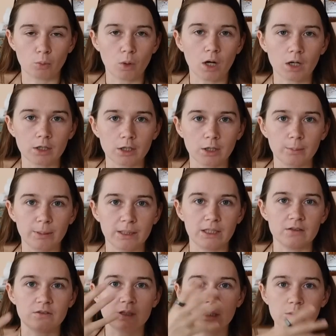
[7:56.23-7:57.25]
Walker
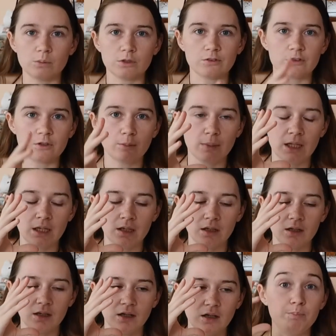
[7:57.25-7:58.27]
because he was the
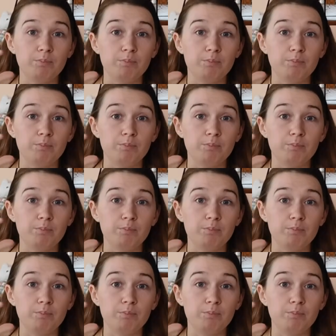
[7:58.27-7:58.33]
main